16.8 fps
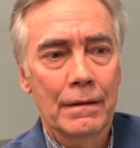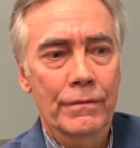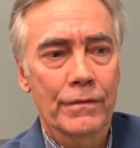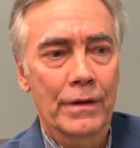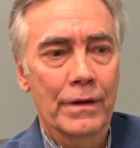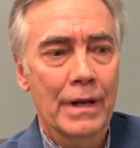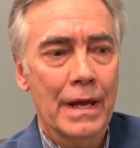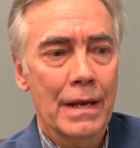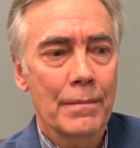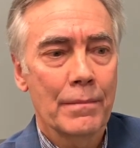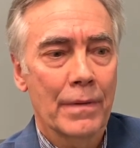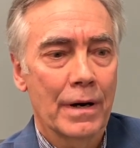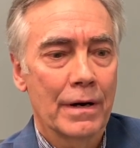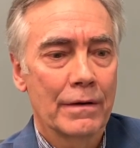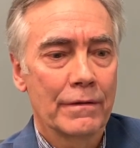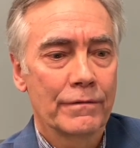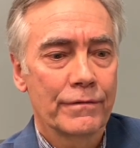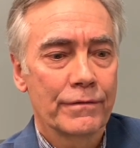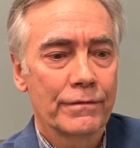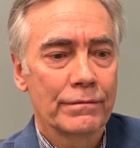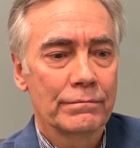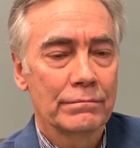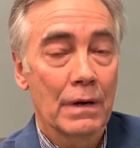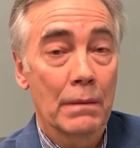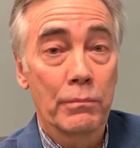the name of
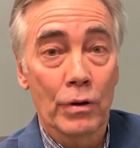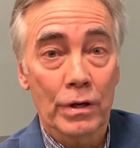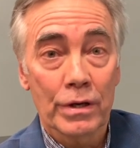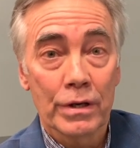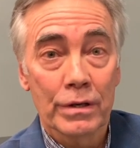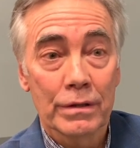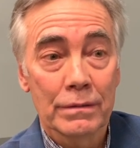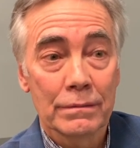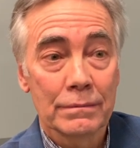a book,